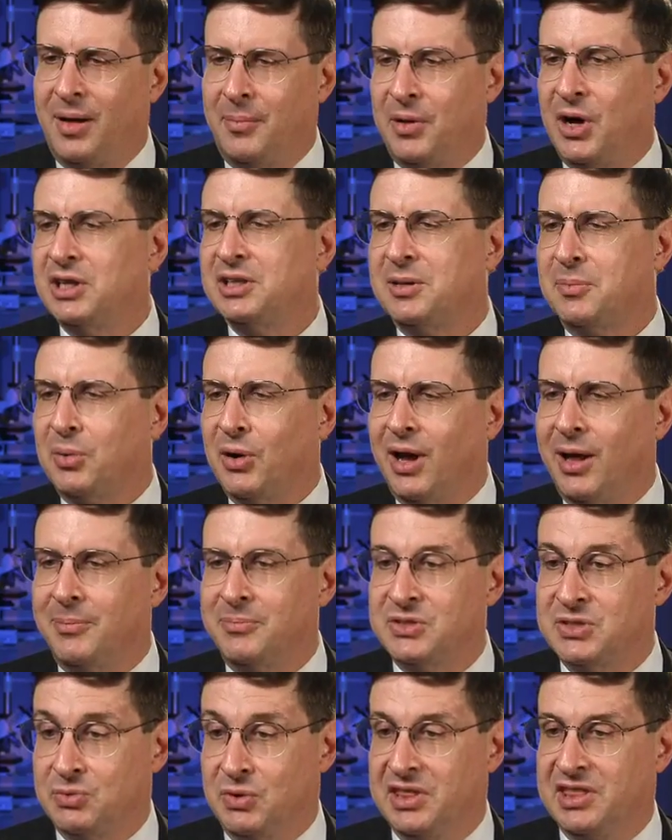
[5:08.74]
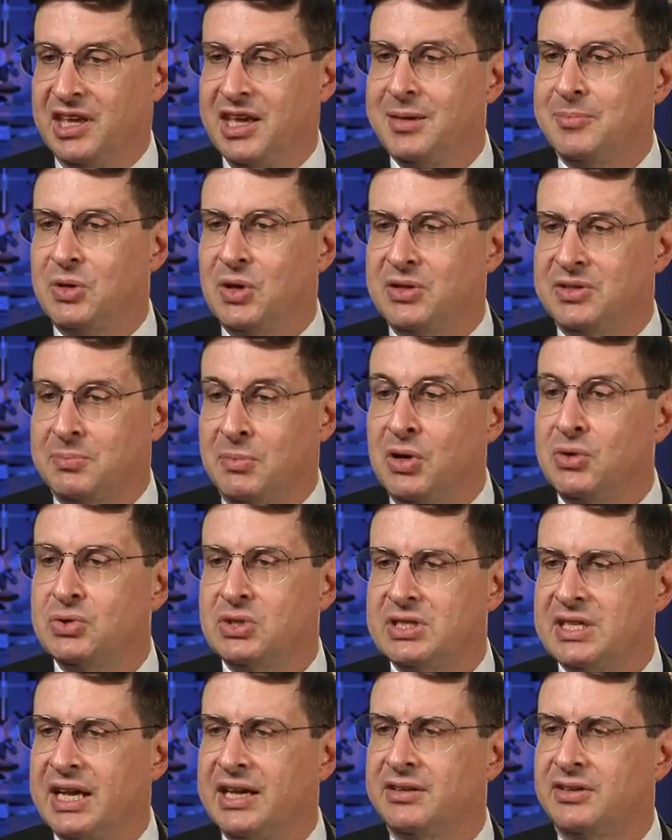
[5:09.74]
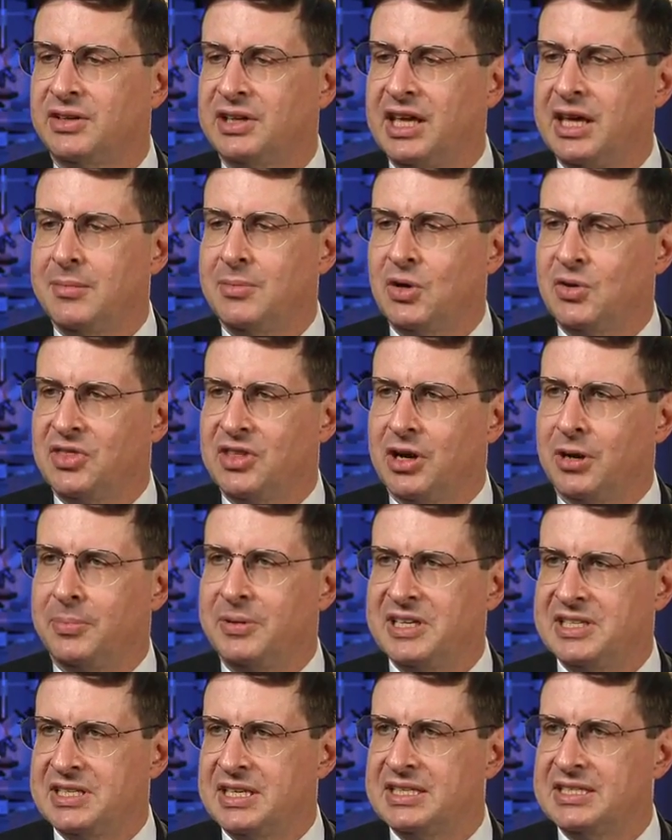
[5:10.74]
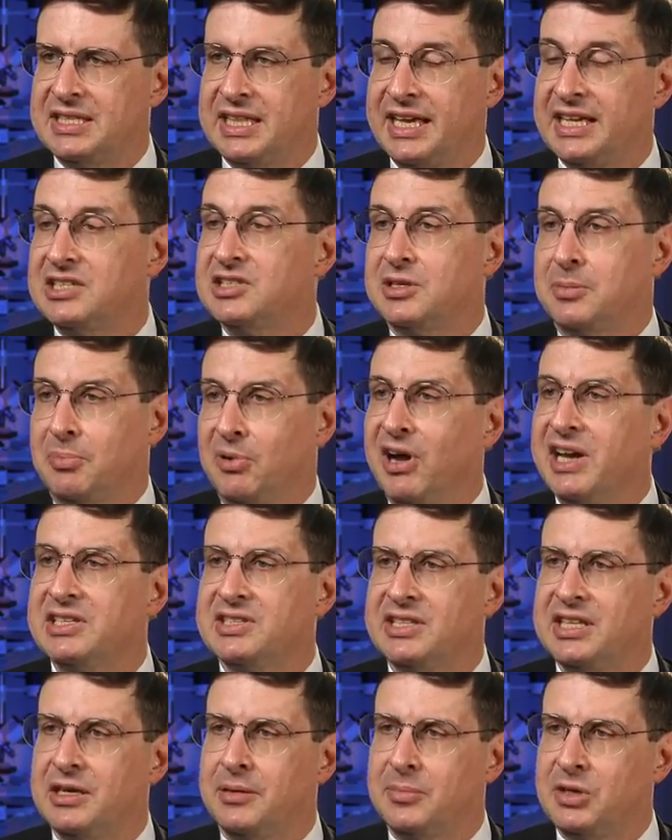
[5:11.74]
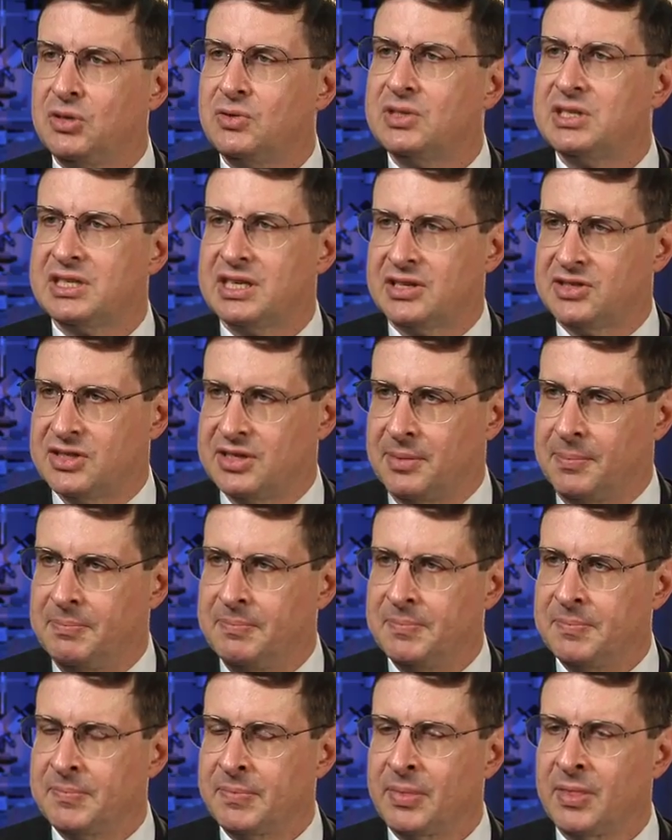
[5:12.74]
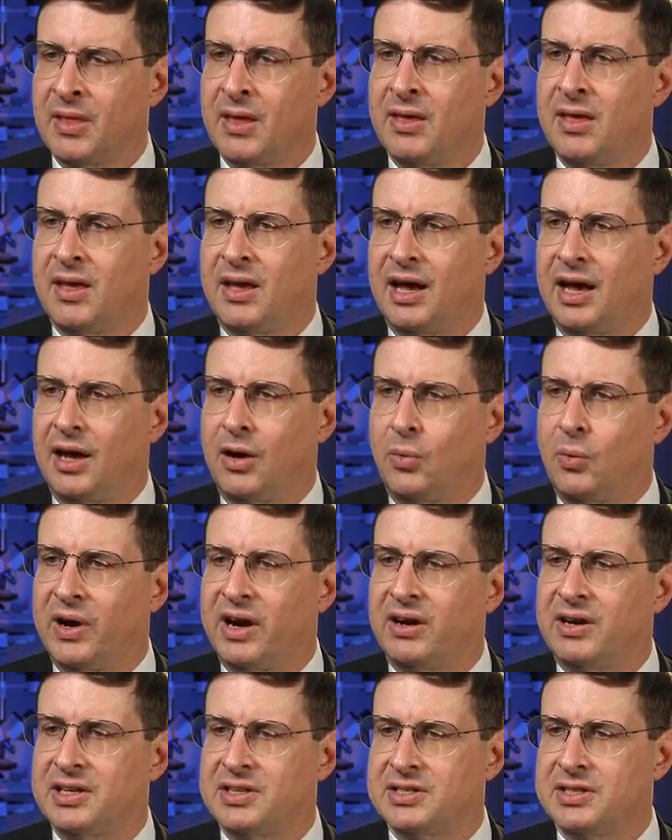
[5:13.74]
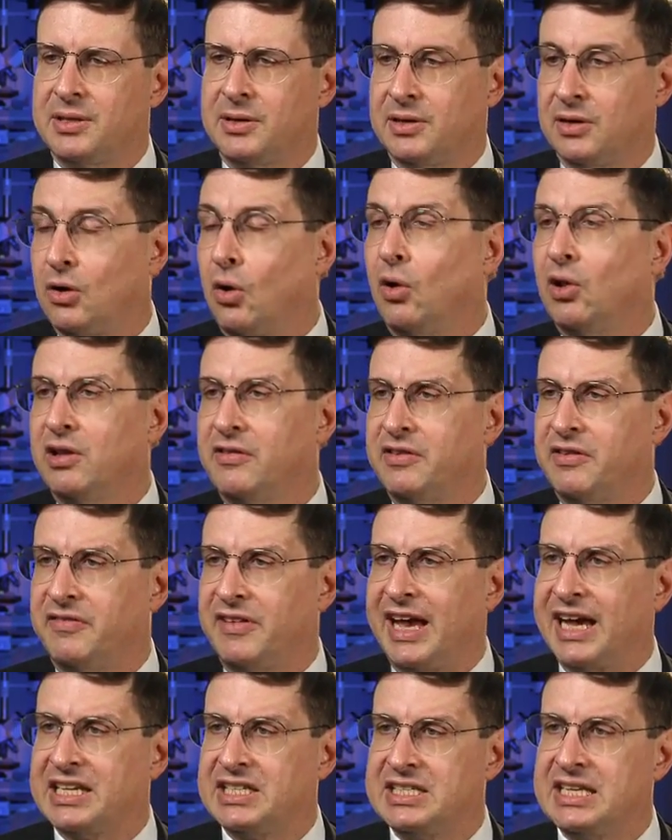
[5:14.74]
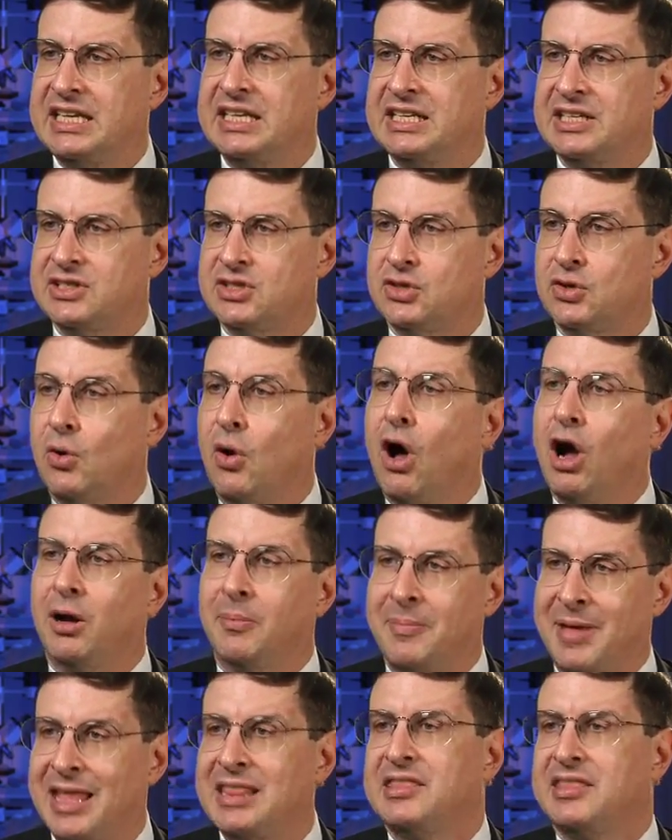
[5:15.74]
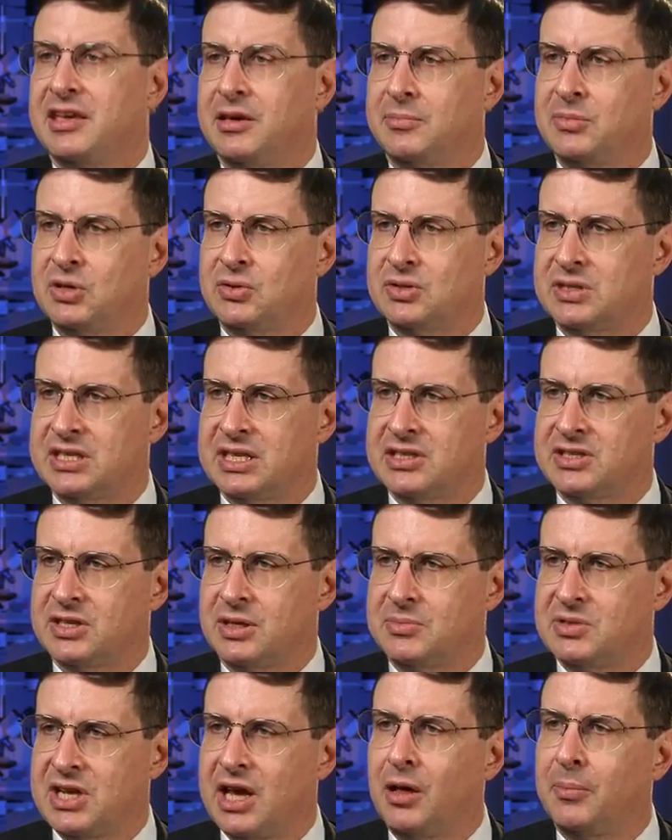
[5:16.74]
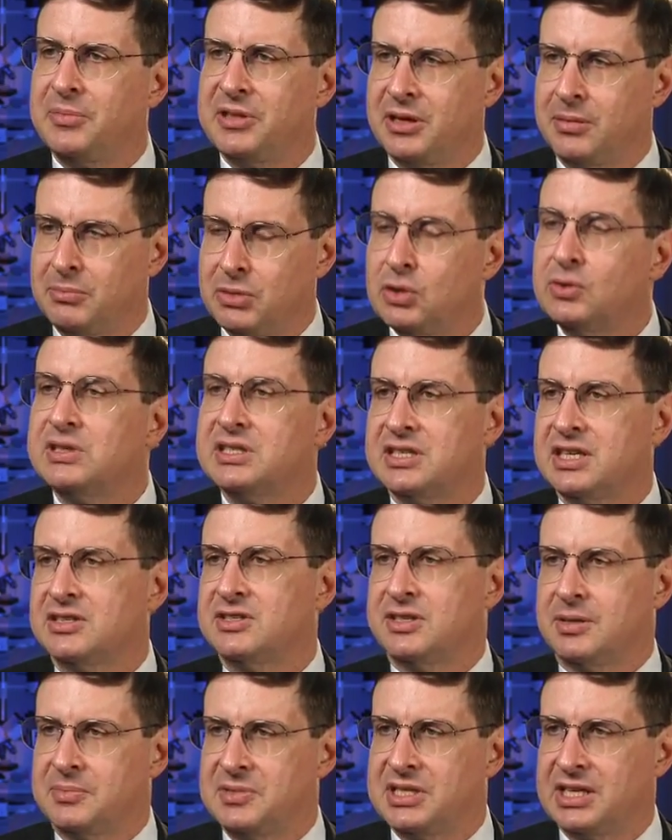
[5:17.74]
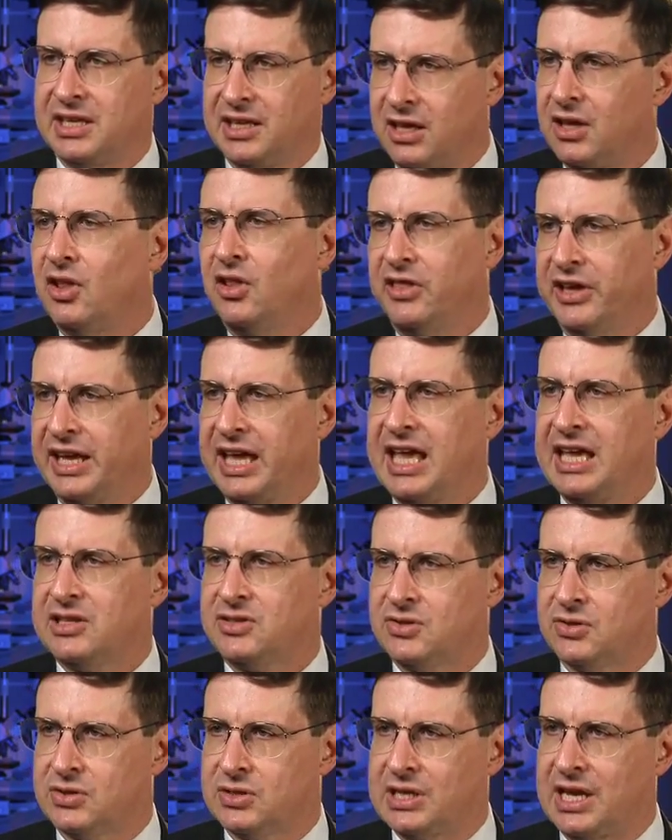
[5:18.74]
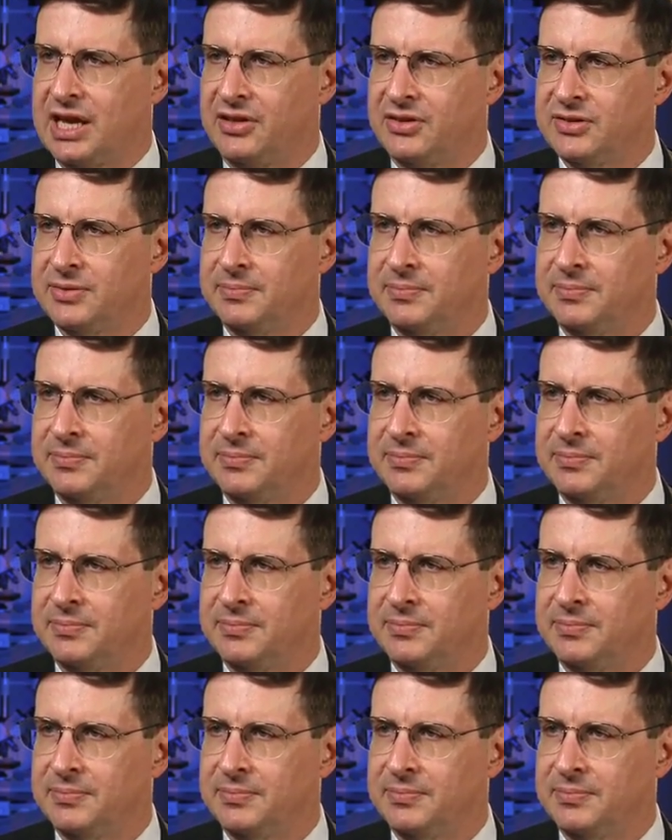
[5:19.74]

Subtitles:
Among the problems with most standard chemotherapies is they suppress the immune system, whereas the goal of a vaccine is to augment the immune system to help the immune system to kill the cancer cells.